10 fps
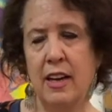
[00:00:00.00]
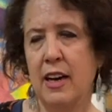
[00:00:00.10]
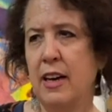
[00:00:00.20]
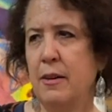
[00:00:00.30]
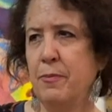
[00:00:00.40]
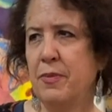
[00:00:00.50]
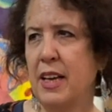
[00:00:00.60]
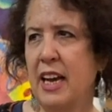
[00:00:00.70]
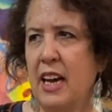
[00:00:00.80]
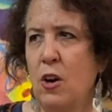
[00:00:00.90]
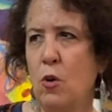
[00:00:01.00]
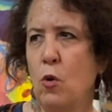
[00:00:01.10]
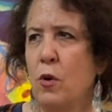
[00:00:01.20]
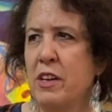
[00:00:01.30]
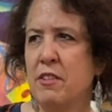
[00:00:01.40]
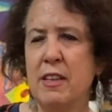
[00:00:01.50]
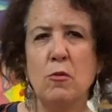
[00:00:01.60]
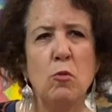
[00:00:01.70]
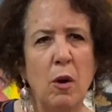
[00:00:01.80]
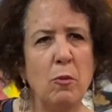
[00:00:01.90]
Um, or you think,
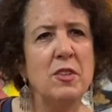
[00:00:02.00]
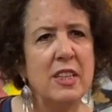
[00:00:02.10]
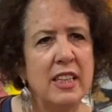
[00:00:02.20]
what was in